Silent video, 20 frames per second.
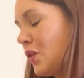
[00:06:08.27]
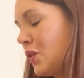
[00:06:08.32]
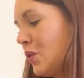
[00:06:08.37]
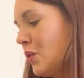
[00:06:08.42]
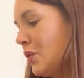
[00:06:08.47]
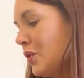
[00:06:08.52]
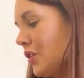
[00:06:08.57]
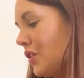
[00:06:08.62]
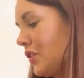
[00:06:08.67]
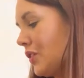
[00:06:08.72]

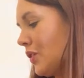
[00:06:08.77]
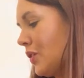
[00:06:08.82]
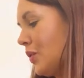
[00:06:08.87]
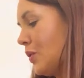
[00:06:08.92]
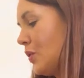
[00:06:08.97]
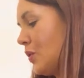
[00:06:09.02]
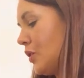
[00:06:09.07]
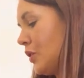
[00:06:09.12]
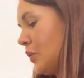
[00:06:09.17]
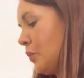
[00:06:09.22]
gorgeous,
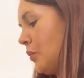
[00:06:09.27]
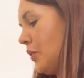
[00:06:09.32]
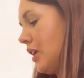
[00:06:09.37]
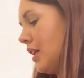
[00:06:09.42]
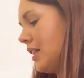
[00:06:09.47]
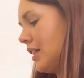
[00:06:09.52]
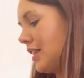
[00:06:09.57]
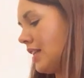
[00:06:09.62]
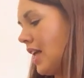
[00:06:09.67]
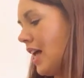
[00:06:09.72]
gorgeous
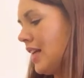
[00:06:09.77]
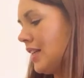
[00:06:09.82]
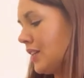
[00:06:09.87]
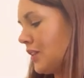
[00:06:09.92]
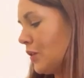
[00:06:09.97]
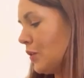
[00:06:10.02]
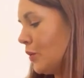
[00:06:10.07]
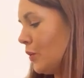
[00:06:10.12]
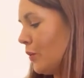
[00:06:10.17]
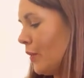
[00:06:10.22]
prints as
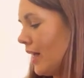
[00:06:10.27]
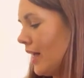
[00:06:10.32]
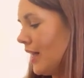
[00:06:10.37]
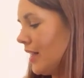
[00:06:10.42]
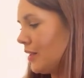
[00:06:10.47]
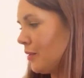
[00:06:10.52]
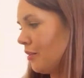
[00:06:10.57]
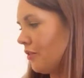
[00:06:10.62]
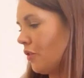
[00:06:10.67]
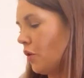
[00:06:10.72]

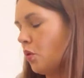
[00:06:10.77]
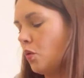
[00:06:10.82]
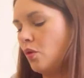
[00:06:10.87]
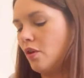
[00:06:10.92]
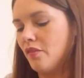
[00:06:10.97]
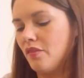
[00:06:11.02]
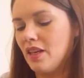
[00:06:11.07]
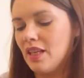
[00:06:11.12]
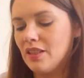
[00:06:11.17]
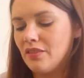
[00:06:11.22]
always with all
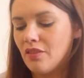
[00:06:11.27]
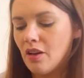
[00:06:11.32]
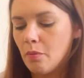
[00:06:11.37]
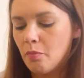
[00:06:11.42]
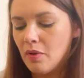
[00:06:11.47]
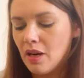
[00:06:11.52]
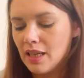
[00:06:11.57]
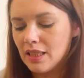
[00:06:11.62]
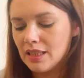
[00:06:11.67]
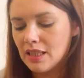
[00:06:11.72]
of these
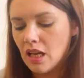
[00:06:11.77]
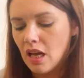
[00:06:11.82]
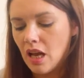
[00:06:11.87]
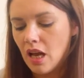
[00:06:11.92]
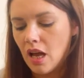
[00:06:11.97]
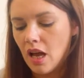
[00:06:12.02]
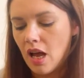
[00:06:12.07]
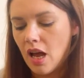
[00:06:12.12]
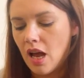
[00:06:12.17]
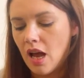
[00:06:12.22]
fabrics.
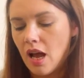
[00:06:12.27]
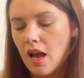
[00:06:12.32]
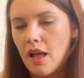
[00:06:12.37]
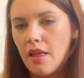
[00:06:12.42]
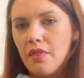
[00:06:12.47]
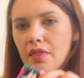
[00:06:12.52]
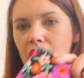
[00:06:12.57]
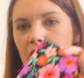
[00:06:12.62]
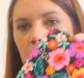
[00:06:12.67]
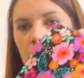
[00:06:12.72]

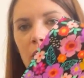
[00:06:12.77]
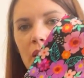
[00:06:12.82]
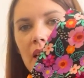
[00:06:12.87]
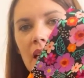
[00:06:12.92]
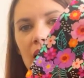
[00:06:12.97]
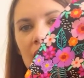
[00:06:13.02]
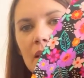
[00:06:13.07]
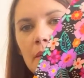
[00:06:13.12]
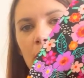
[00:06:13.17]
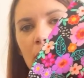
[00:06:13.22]
This one
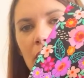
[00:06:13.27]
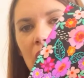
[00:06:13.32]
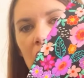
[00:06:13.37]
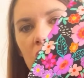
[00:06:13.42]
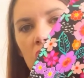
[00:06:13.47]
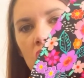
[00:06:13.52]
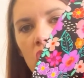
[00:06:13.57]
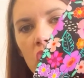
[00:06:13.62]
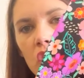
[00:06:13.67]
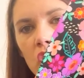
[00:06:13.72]
is a
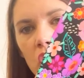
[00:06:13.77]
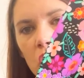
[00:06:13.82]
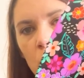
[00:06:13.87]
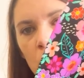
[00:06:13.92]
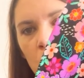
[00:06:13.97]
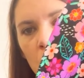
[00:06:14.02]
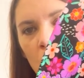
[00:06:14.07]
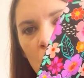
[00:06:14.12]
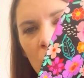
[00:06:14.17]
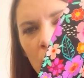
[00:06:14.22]
much
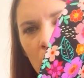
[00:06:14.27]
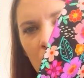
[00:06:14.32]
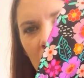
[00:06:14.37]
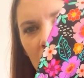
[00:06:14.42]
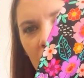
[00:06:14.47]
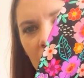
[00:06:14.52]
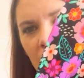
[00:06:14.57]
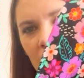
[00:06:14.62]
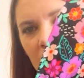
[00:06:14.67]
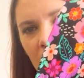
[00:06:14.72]
smaller
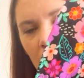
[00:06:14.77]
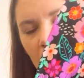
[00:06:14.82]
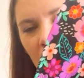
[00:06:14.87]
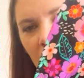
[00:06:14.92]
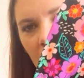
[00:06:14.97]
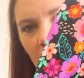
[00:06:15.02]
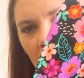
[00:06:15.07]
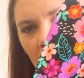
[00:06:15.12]
print than some of the